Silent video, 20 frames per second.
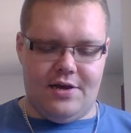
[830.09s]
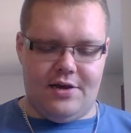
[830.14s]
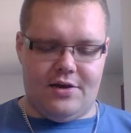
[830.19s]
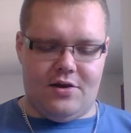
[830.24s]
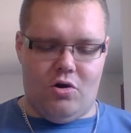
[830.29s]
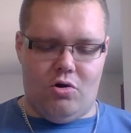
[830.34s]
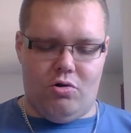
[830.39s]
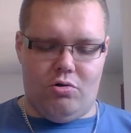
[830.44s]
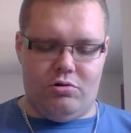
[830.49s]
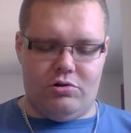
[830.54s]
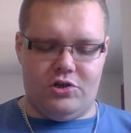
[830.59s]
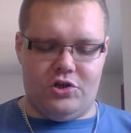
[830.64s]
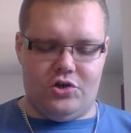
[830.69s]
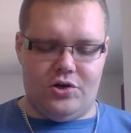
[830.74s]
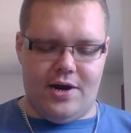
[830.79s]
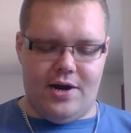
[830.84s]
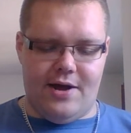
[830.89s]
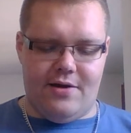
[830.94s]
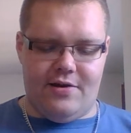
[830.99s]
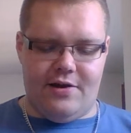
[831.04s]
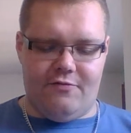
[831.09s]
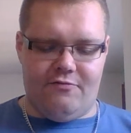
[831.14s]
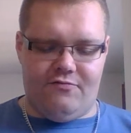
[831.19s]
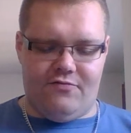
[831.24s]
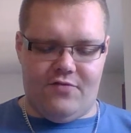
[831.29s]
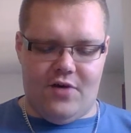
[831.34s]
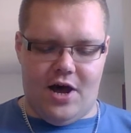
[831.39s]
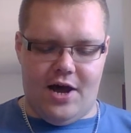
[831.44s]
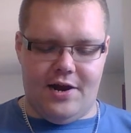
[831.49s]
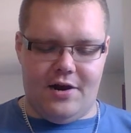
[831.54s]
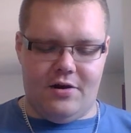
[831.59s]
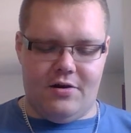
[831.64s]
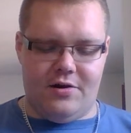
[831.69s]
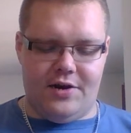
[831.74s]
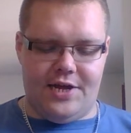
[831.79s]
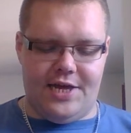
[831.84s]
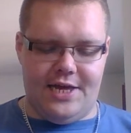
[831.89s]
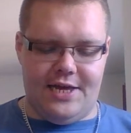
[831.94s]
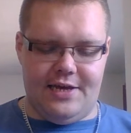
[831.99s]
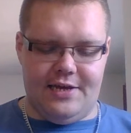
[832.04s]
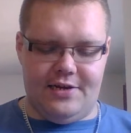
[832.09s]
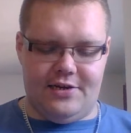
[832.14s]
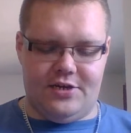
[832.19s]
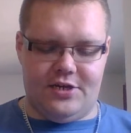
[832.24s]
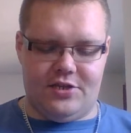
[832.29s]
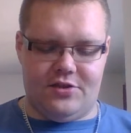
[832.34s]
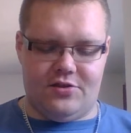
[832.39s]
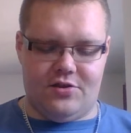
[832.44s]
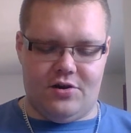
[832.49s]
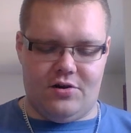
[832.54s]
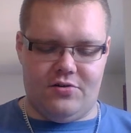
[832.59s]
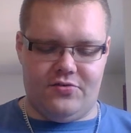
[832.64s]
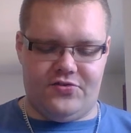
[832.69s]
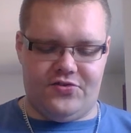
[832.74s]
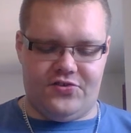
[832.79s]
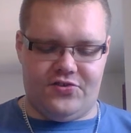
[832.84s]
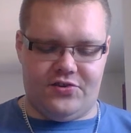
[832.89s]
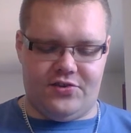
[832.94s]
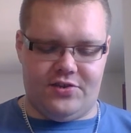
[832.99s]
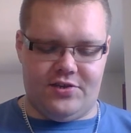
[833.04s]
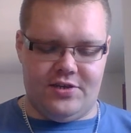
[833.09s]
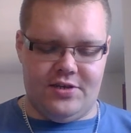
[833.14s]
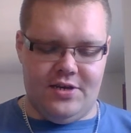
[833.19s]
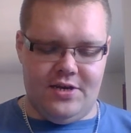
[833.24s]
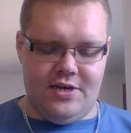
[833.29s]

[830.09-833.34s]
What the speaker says: cold, drowning, fire, heat, thirst.